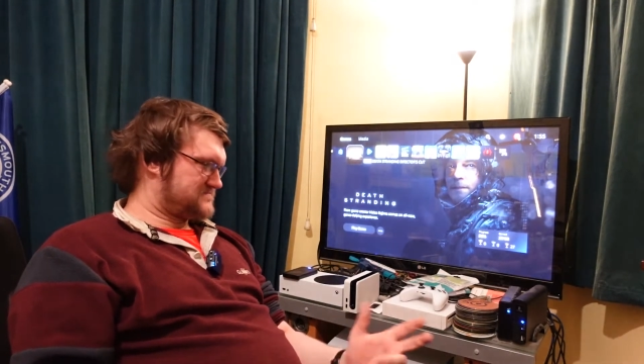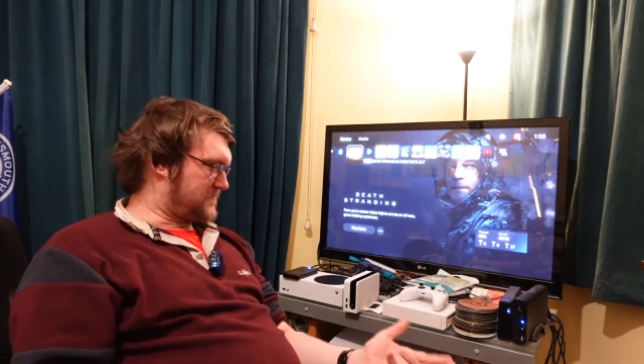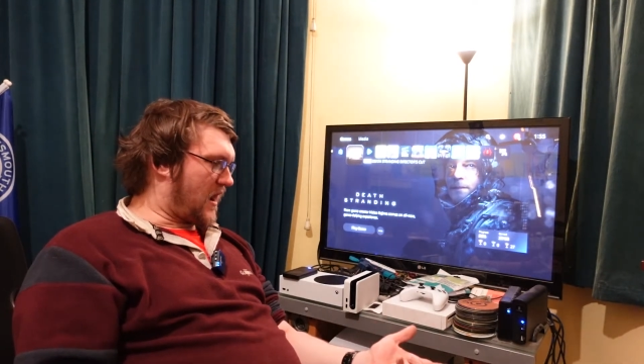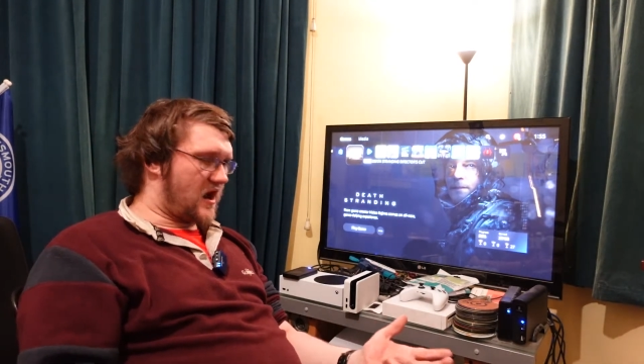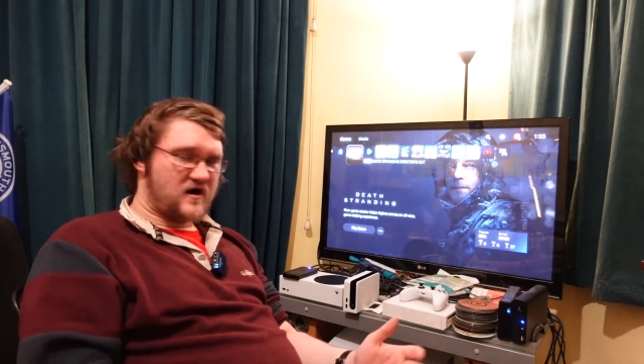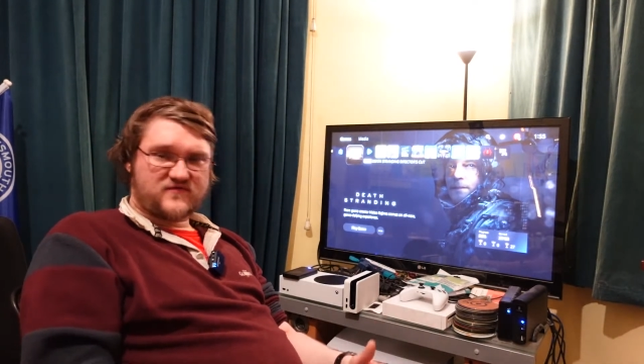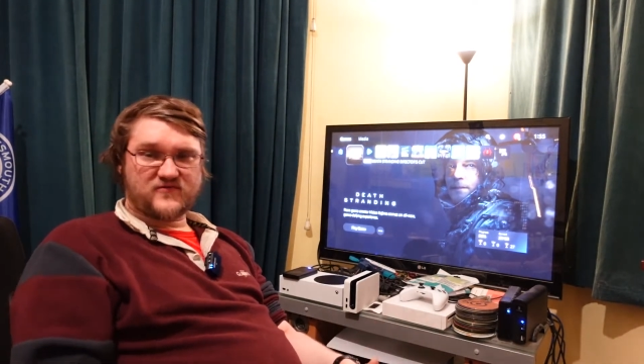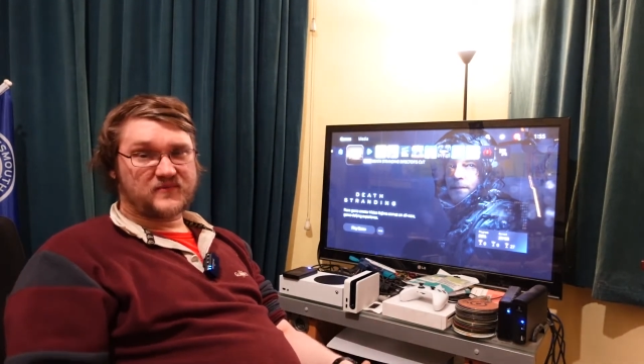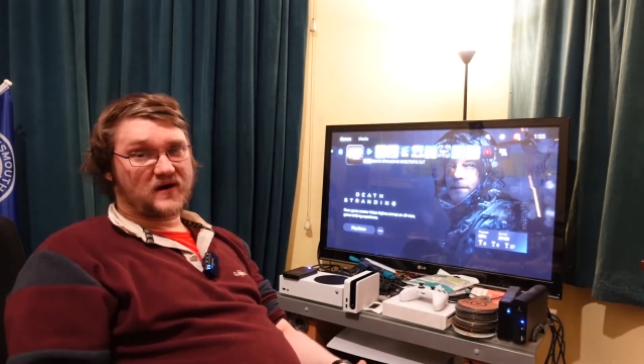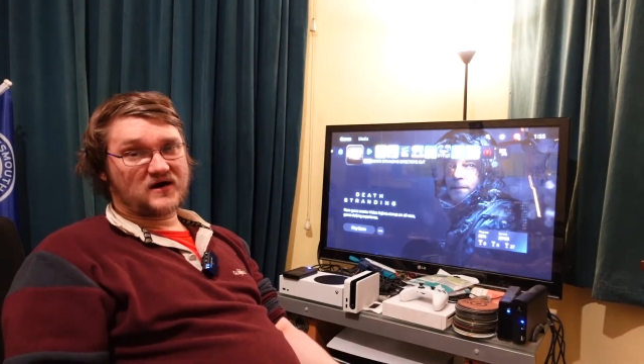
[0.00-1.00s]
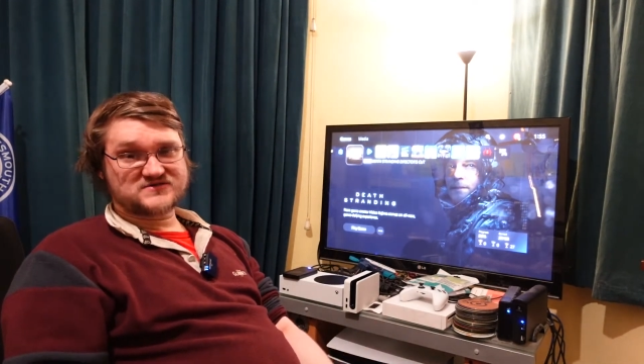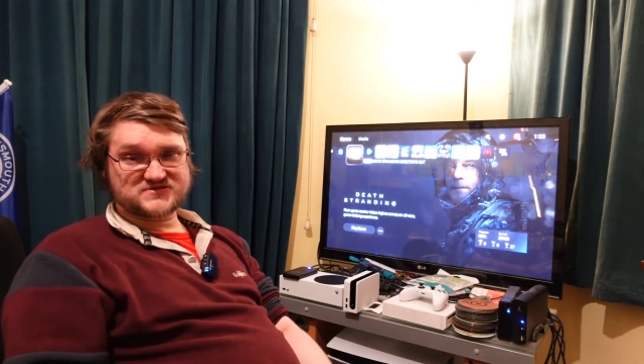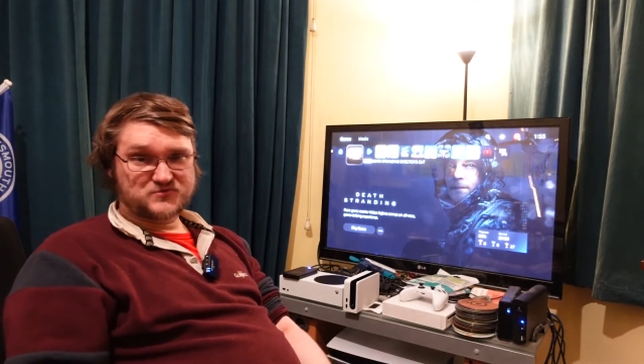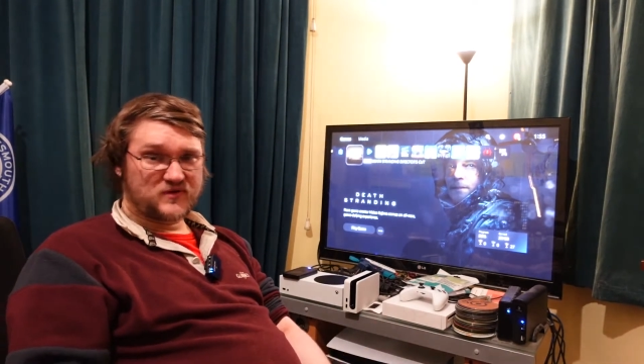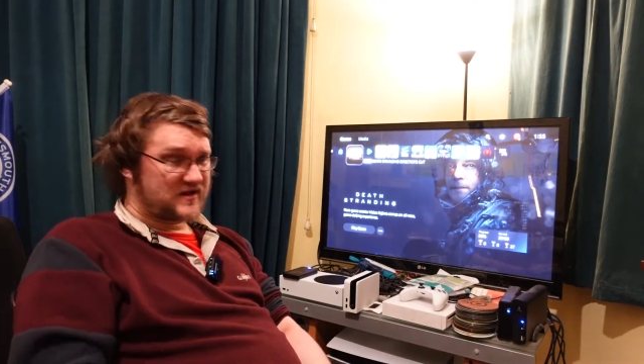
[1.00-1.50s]
part of the
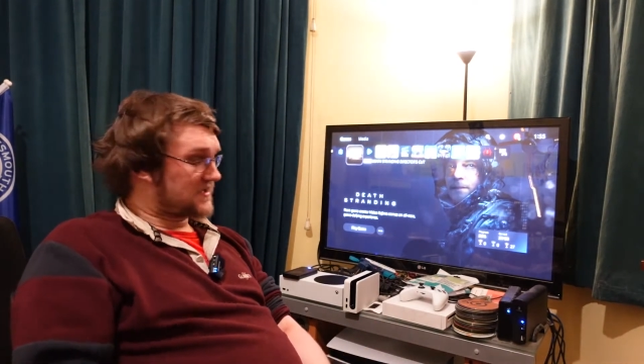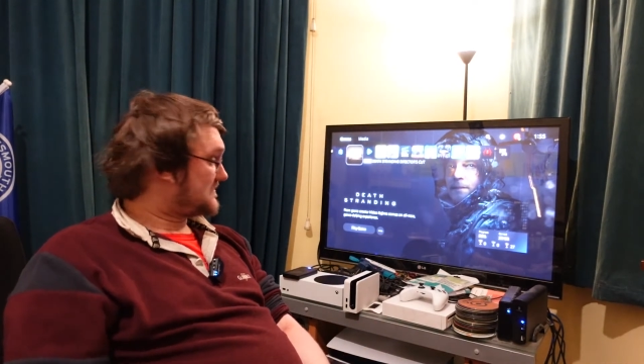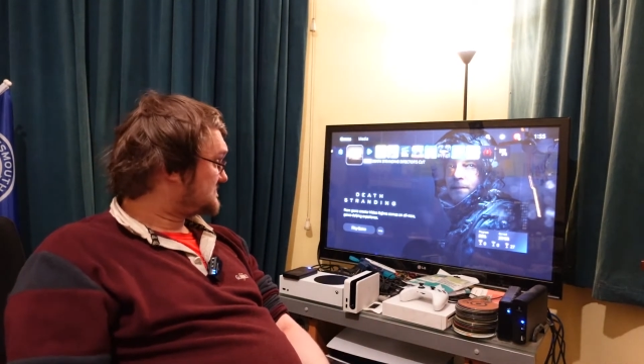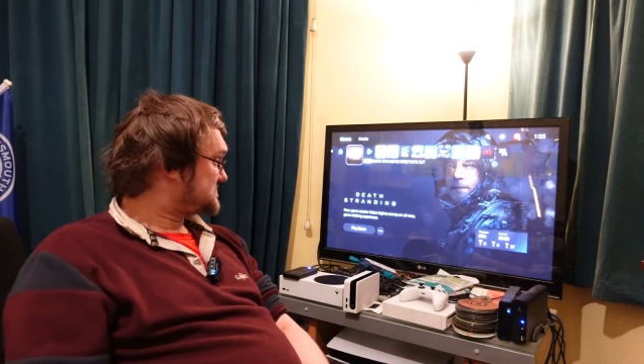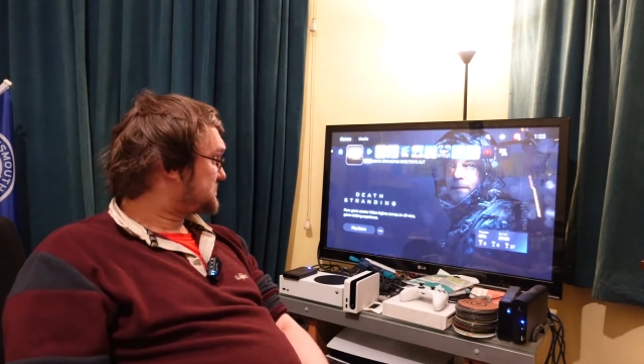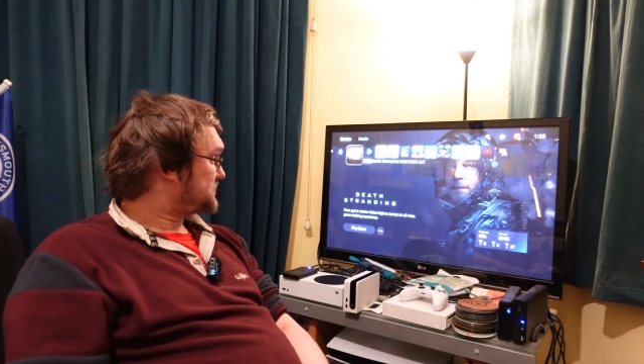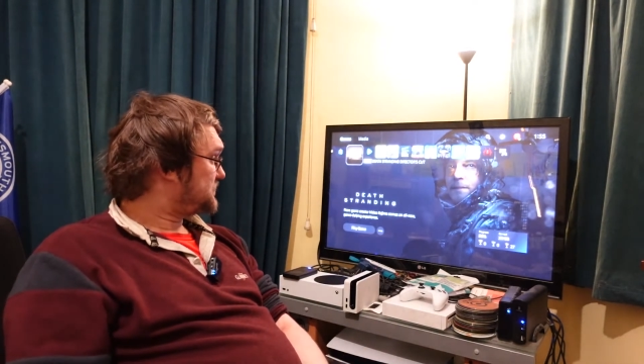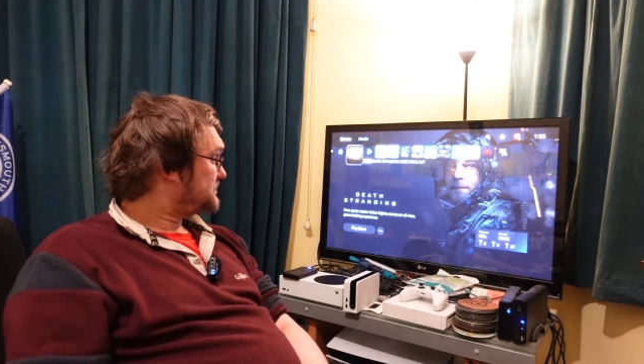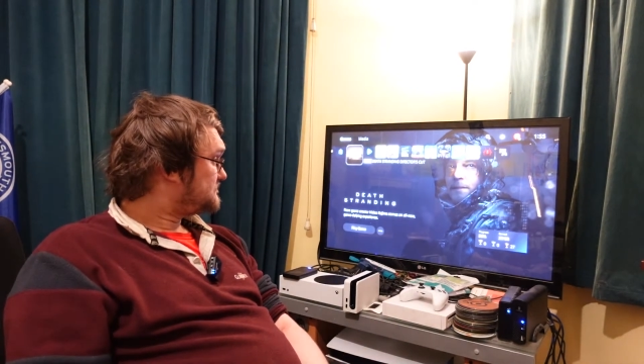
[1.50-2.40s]
parcel when it comes to